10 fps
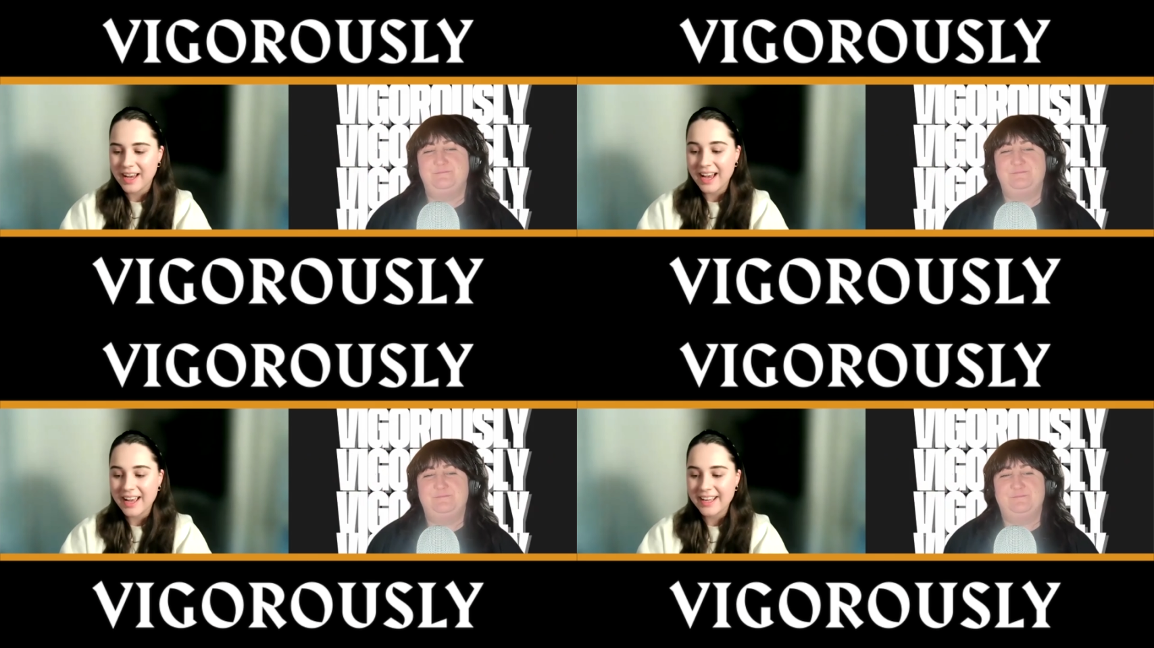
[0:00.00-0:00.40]

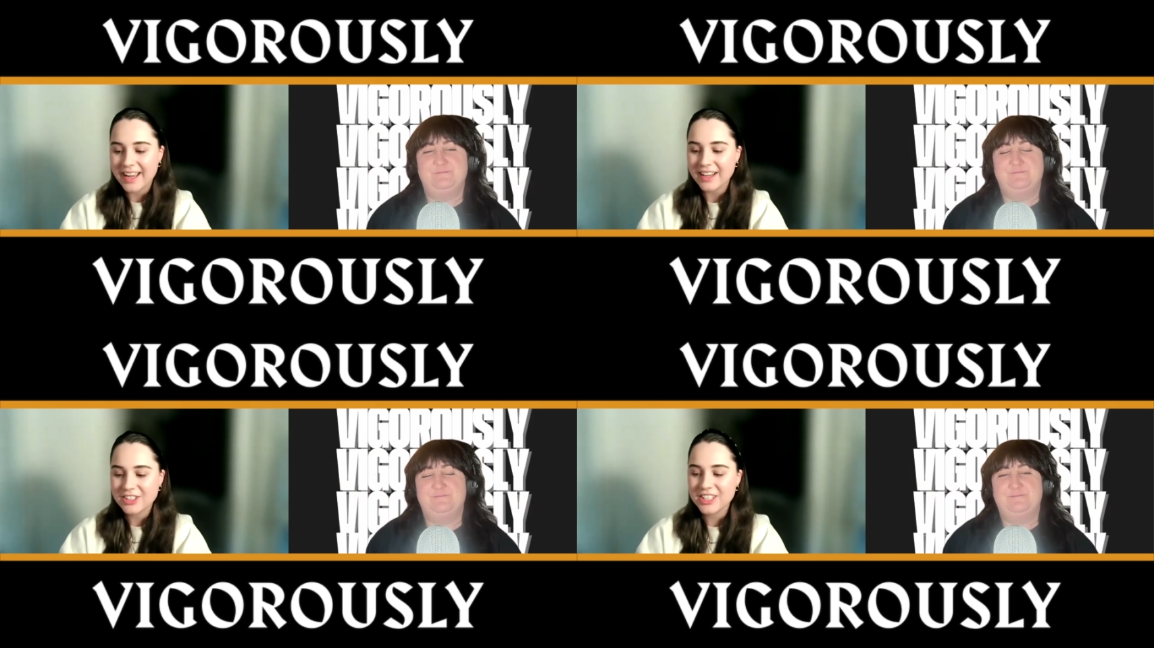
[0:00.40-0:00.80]
Speaker 1: I
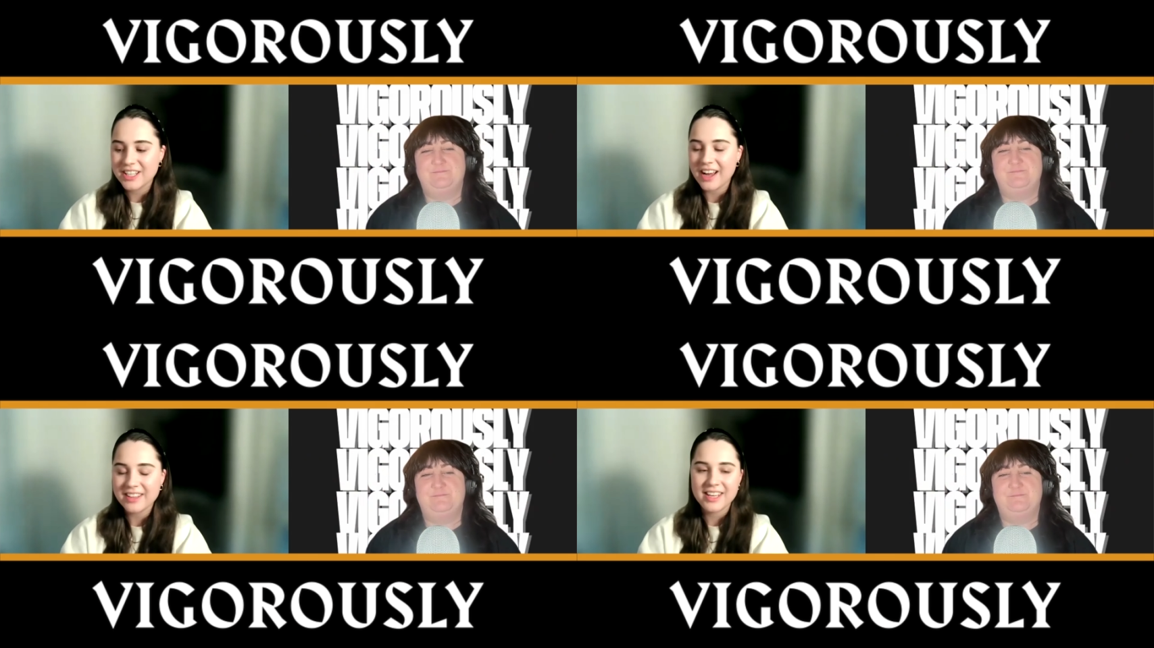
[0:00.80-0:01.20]
actually
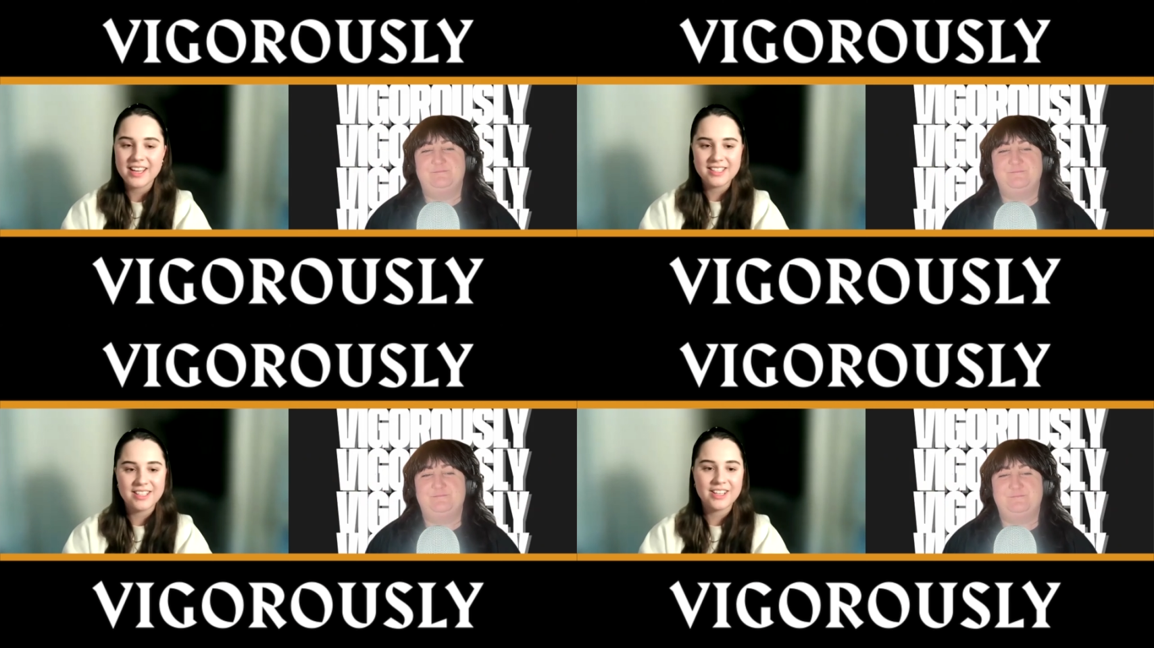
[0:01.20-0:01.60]
got the
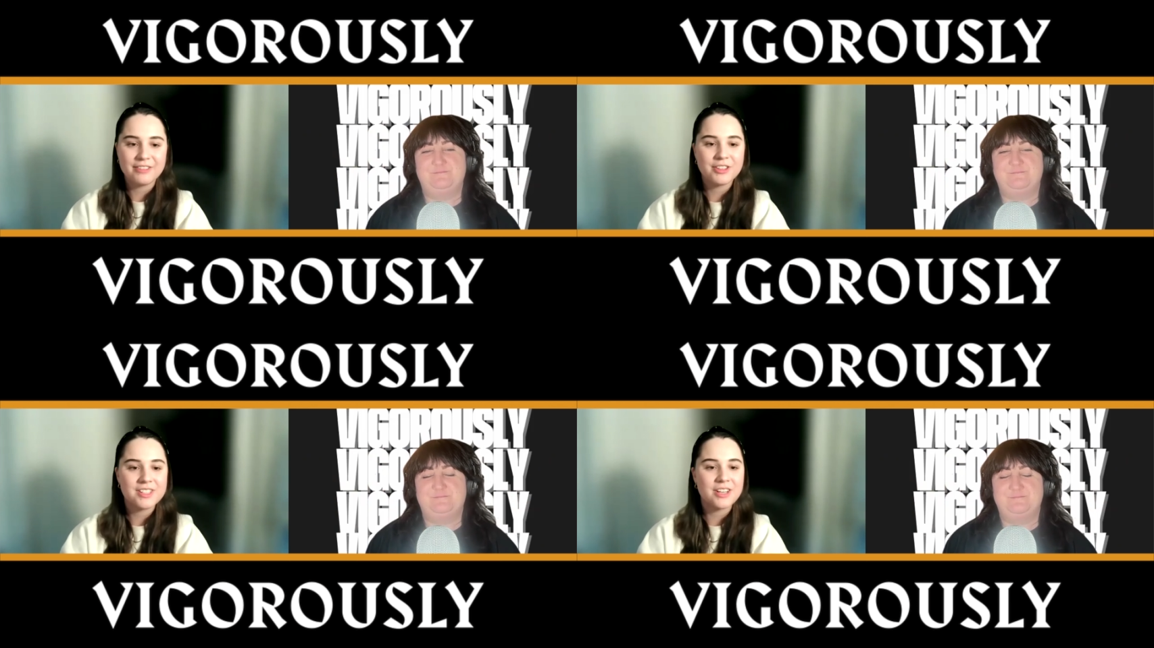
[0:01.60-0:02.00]
idea
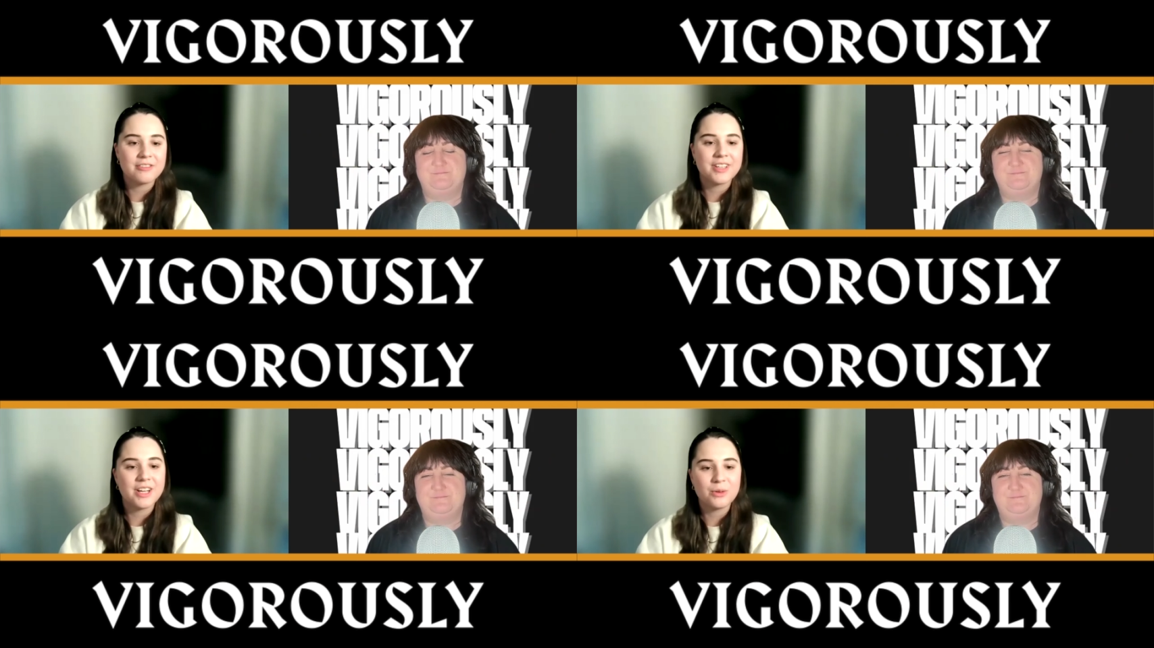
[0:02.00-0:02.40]
for the
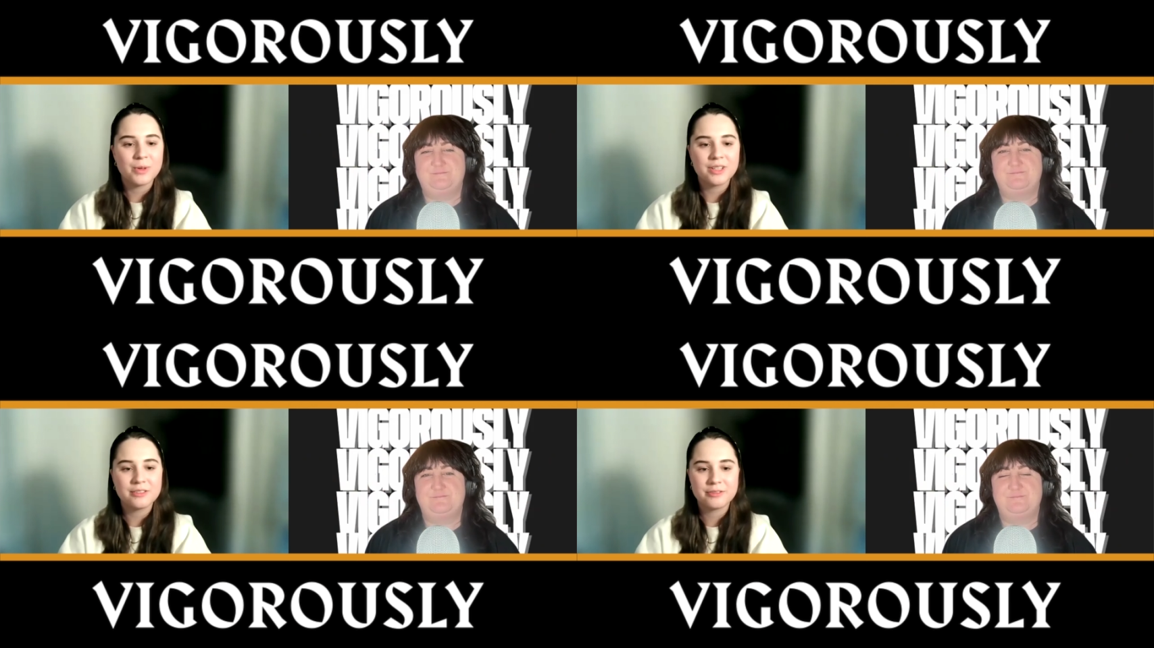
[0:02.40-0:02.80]
self care
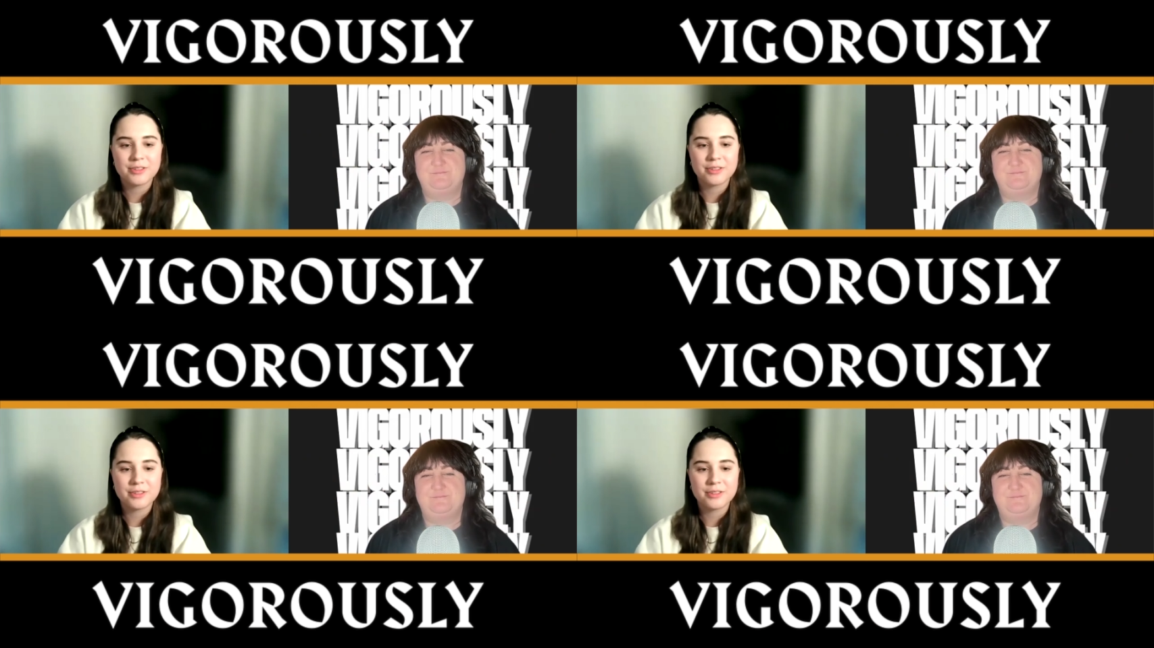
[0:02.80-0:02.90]
wheel